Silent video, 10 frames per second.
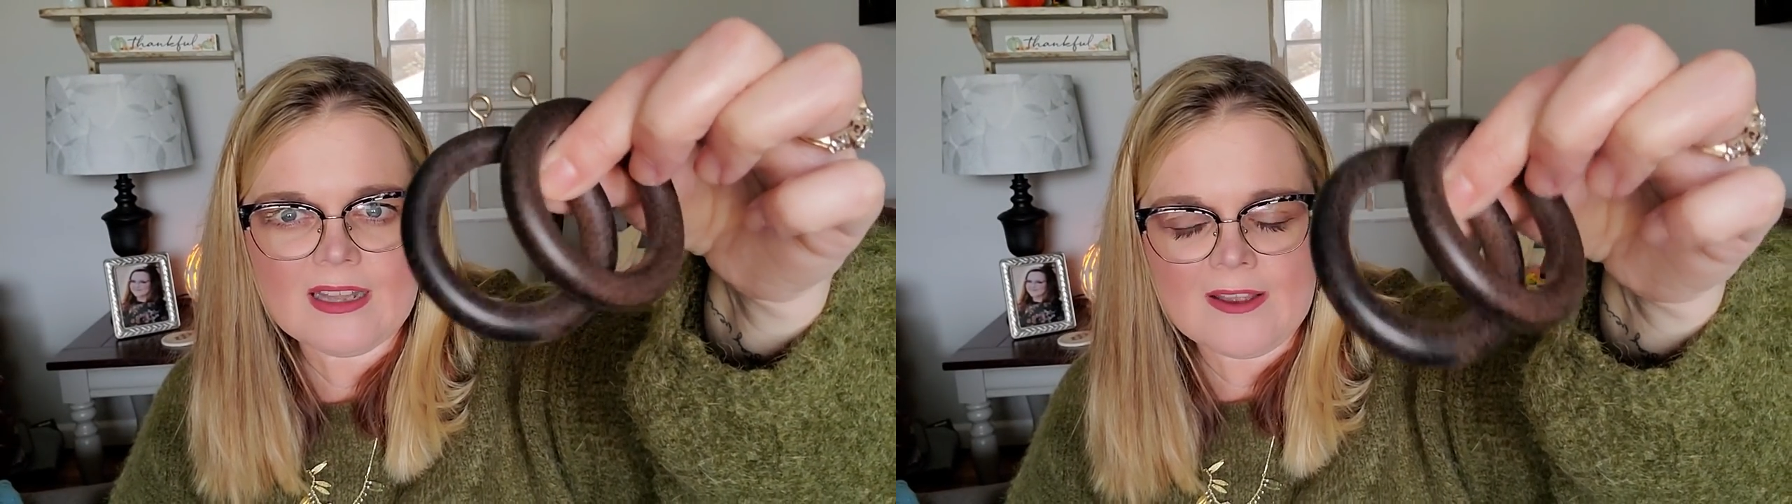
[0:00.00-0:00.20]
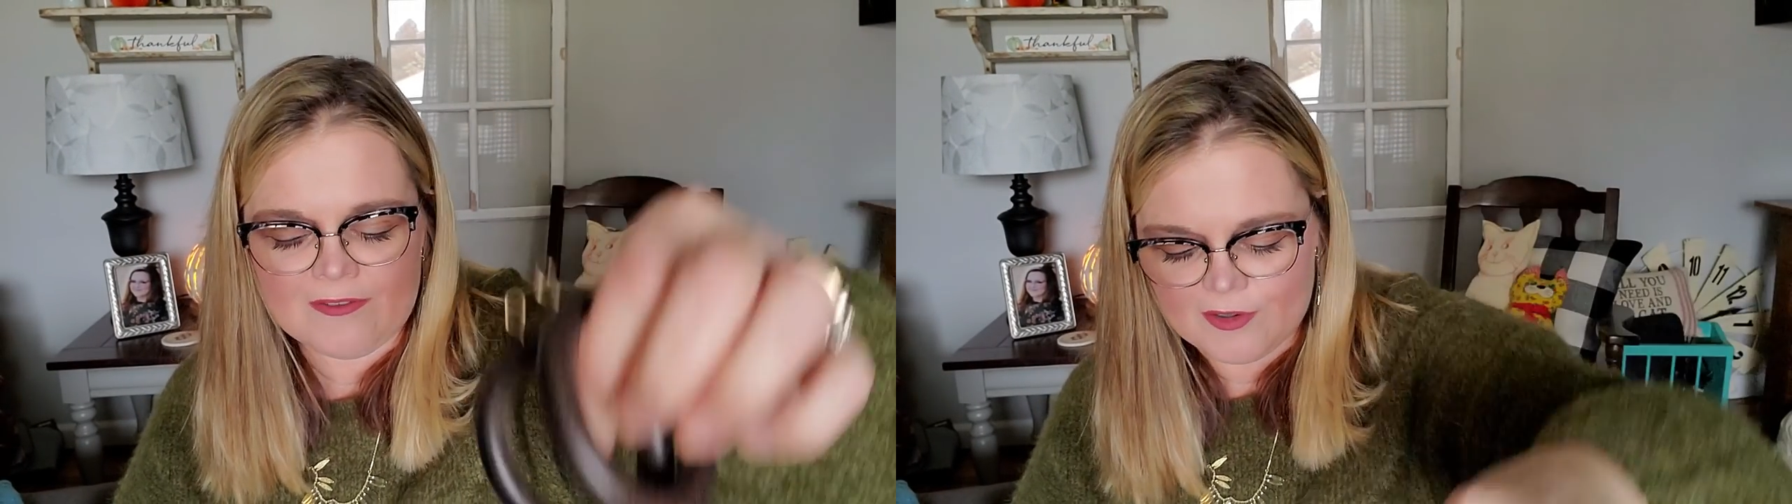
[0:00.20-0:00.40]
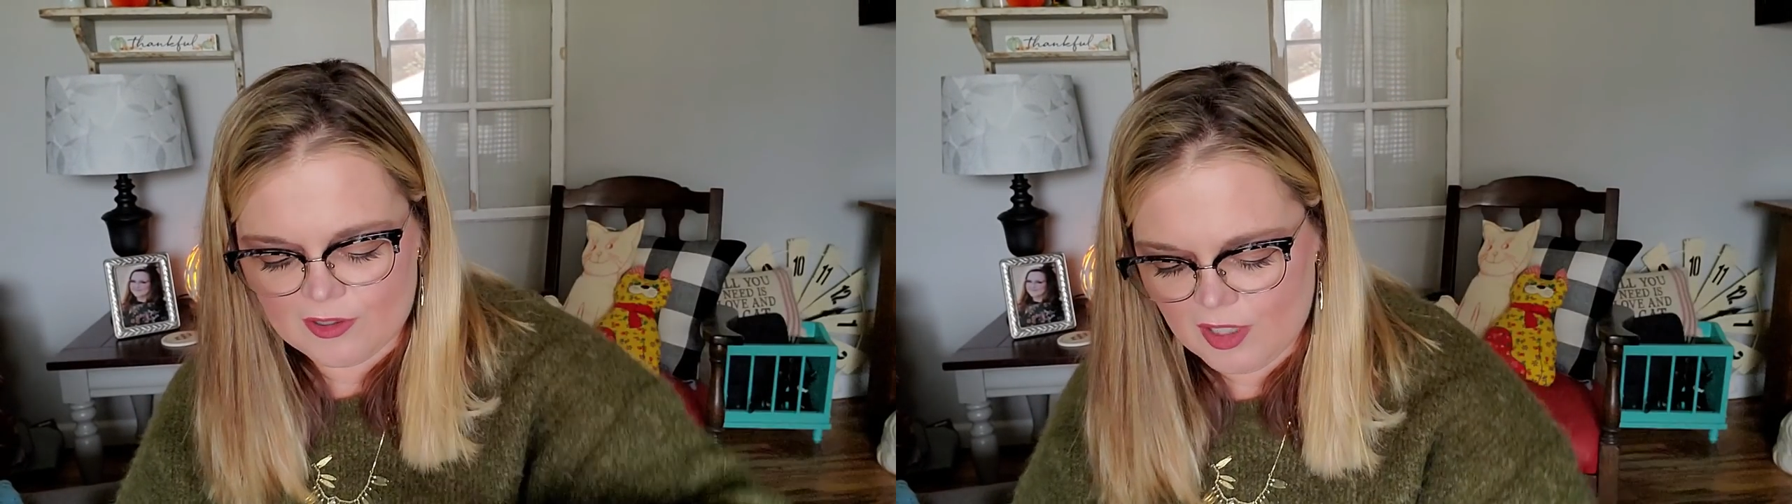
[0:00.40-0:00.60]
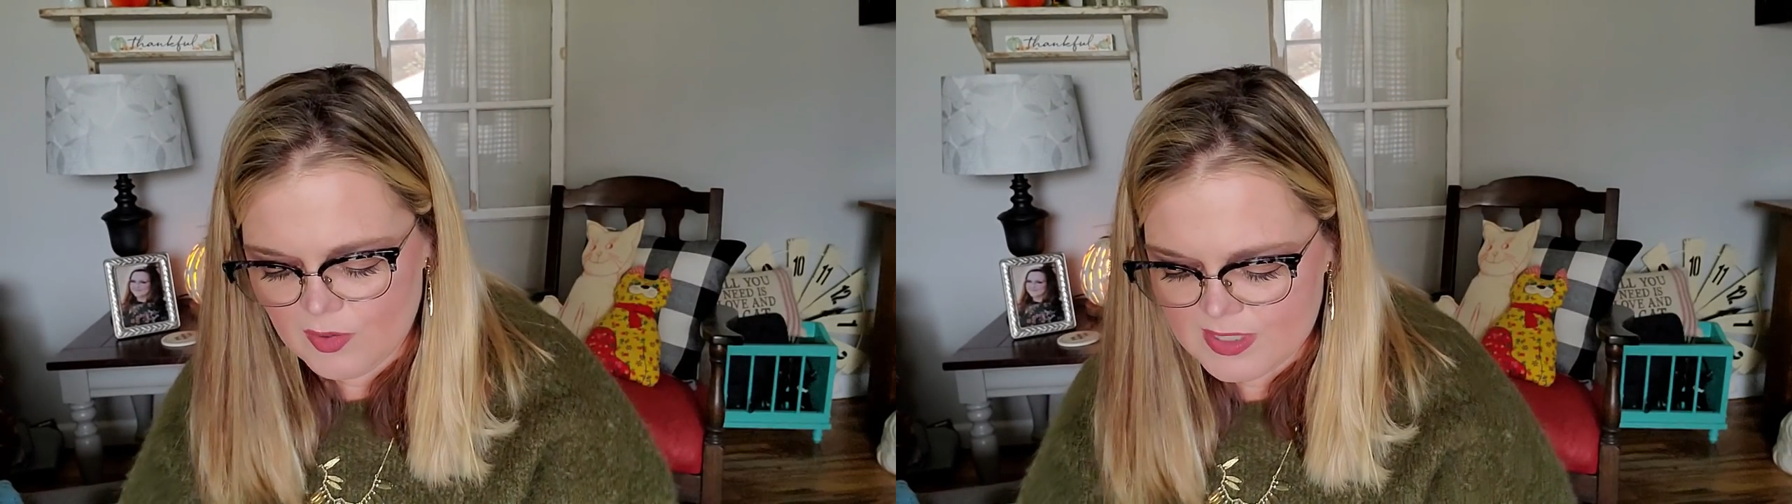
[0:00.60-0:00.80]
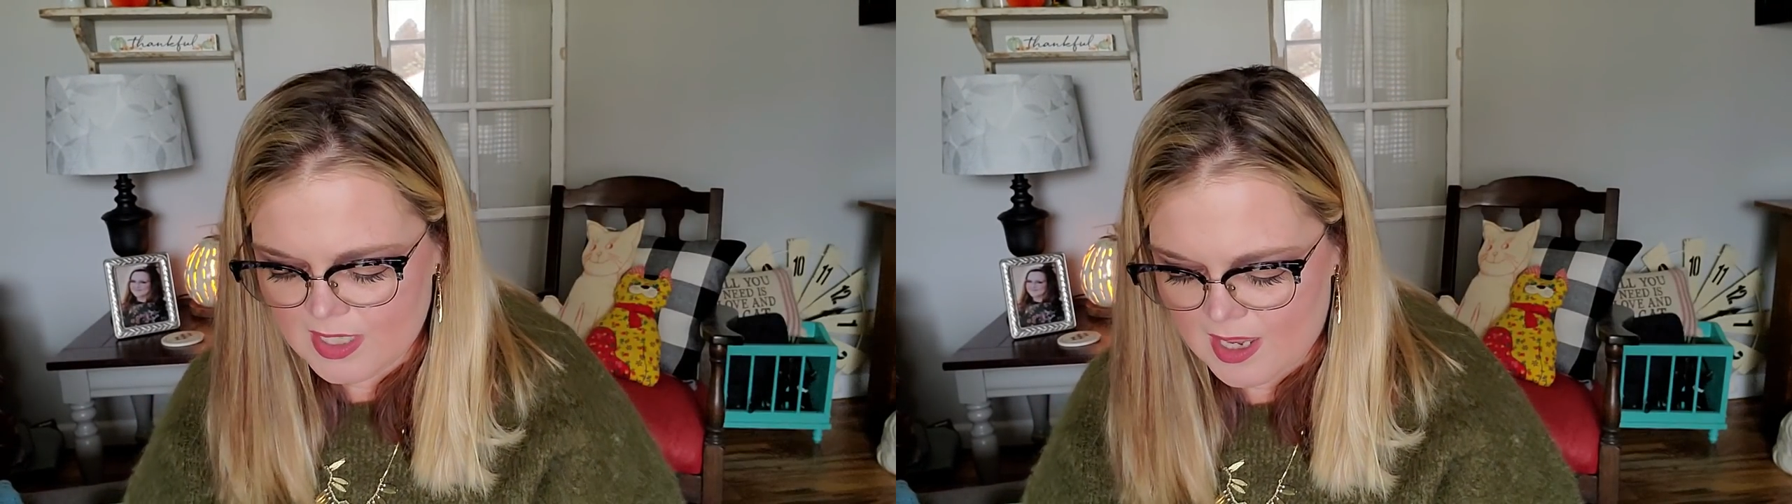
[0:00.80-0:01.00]
Lavender
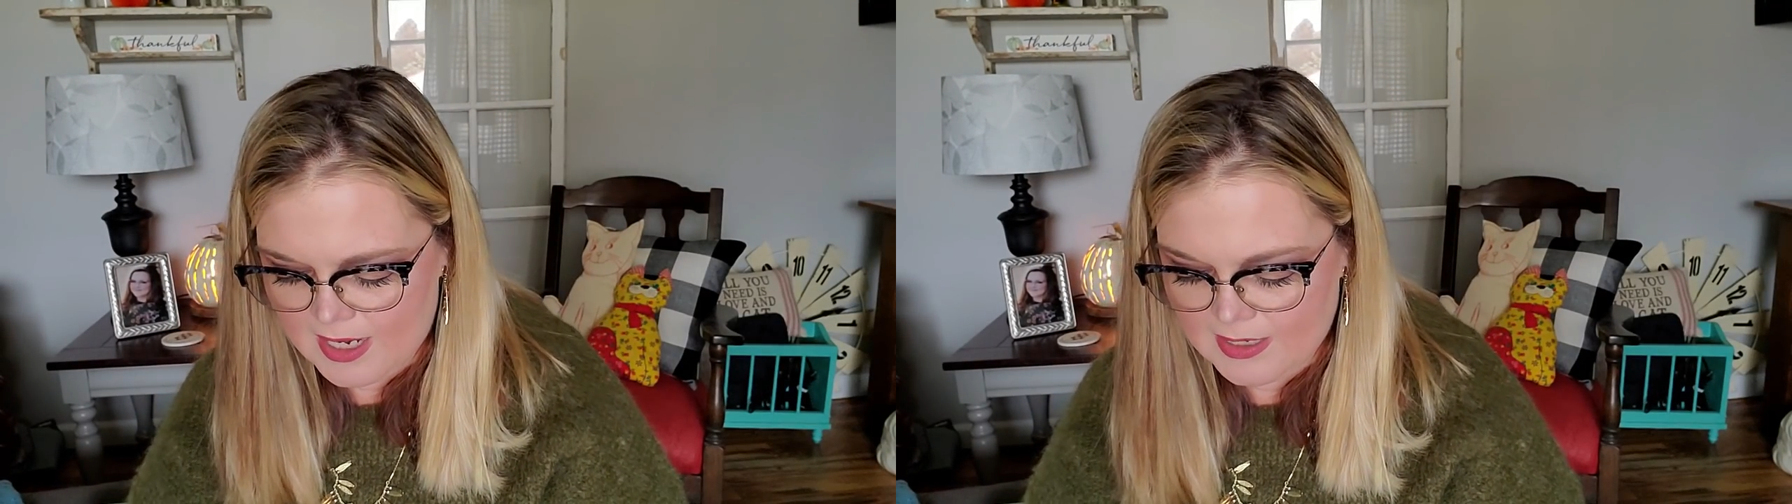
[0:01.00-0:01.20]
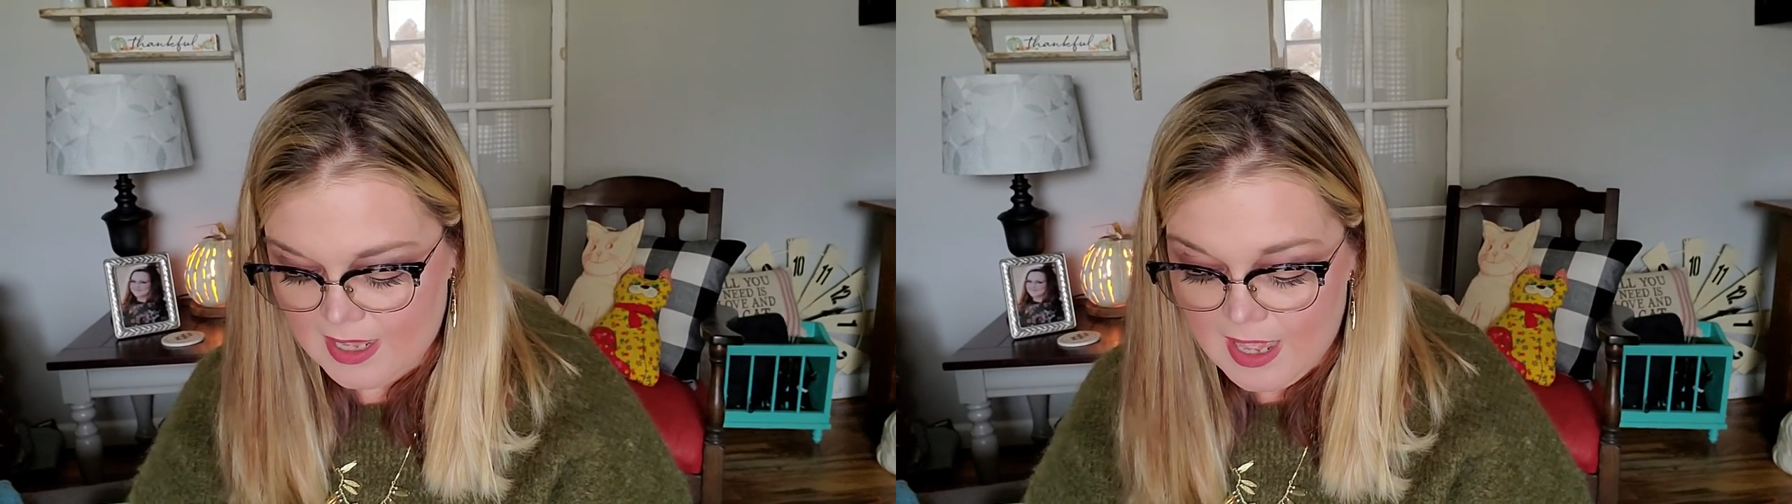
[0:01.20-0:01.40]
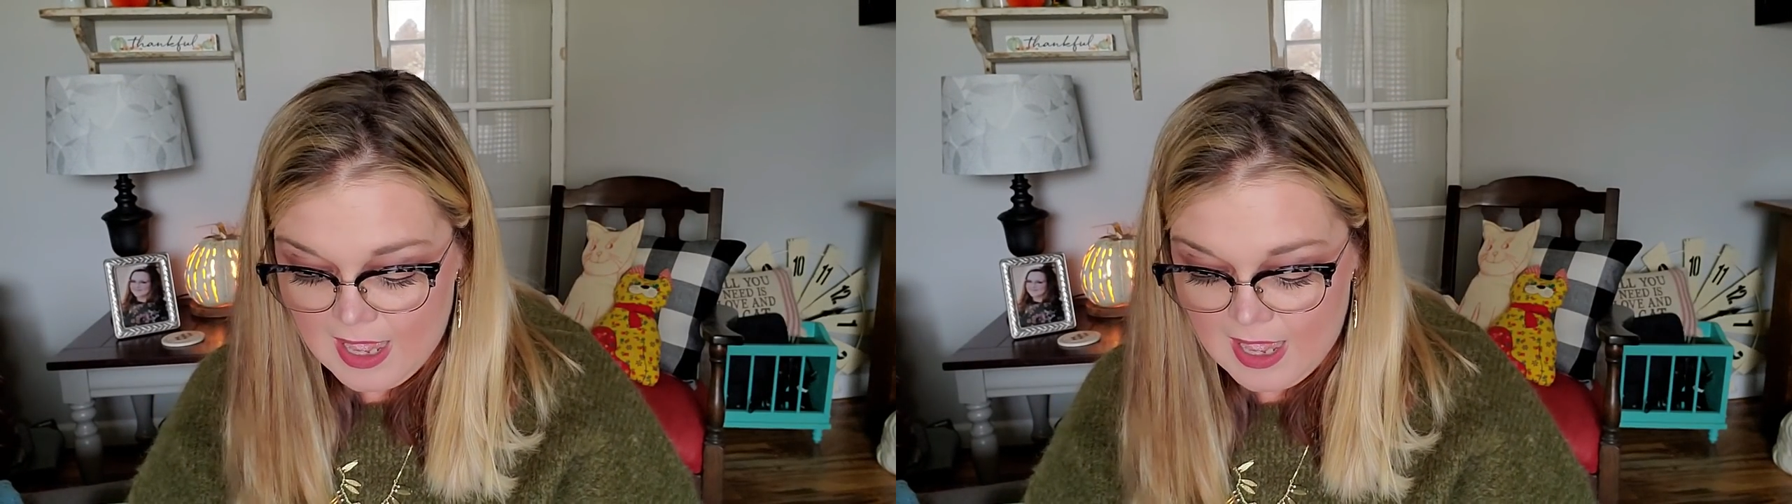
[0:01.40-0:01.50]
Clothesline